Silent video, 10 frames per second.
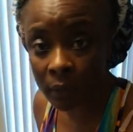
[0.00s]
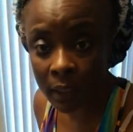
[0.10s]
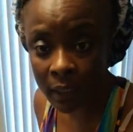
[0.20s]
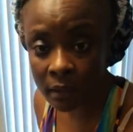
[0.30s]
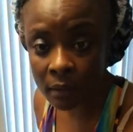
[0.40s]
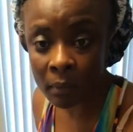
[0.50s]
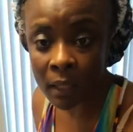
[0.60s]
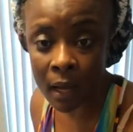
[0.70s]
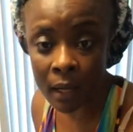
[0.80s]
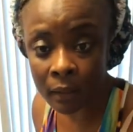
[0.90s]
hit the
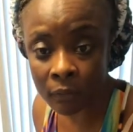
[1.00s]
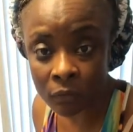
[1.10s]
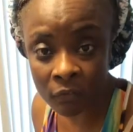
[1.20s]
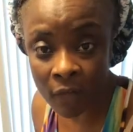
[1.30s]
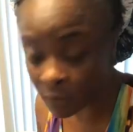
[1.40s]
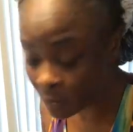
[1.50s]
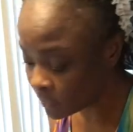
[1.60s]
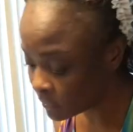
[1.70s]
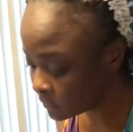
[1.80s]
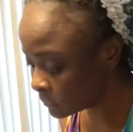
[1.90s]
block,
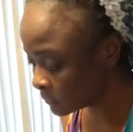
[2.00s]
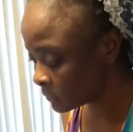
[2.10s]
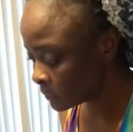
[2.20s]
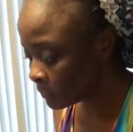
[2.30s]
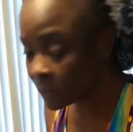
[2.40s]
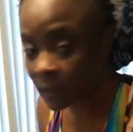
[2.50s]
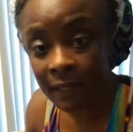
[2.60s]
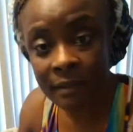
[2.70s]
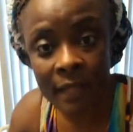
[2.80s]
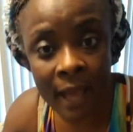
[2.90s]
unfollow, but
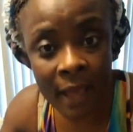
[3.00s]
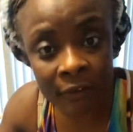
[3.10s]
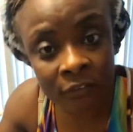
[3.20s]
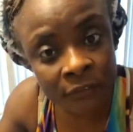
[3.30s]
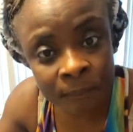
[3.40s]
that's life.